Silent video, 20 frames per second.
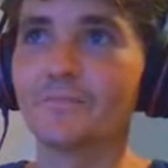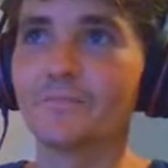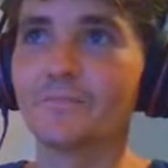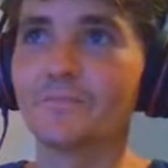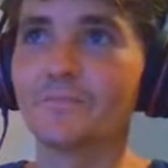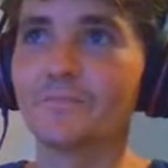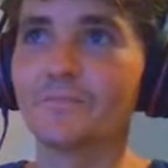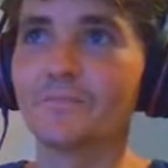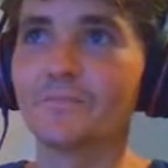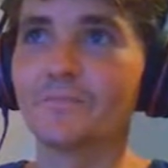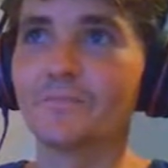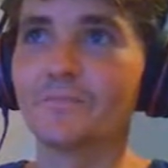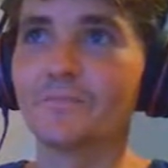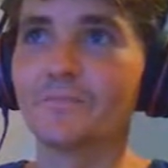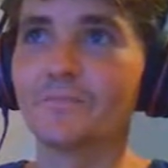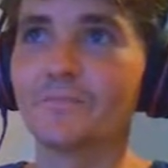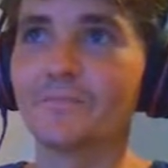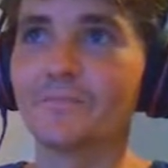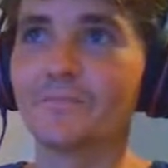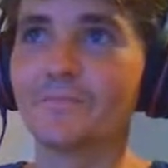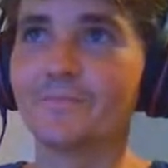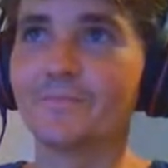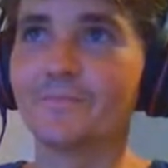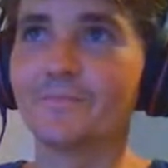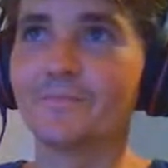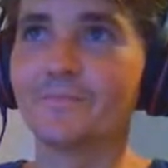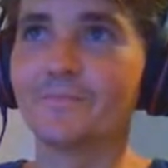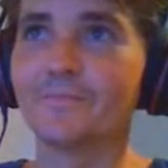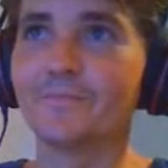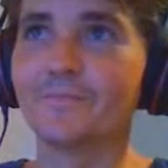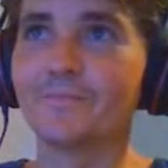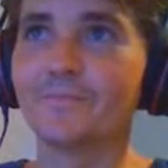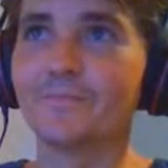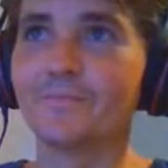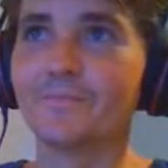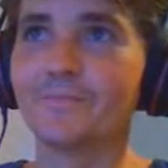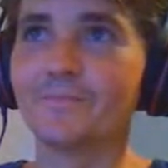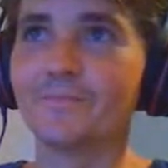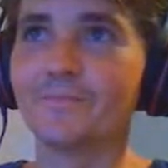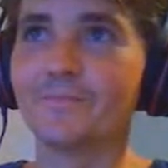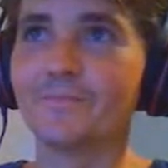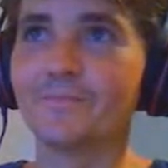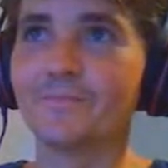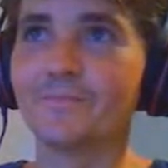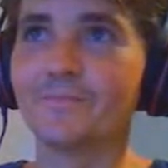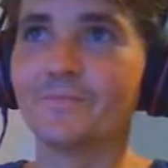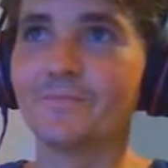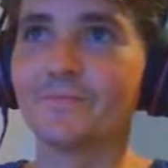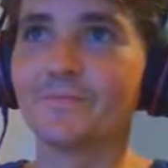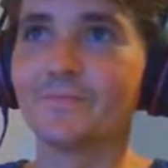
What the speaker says: (silence)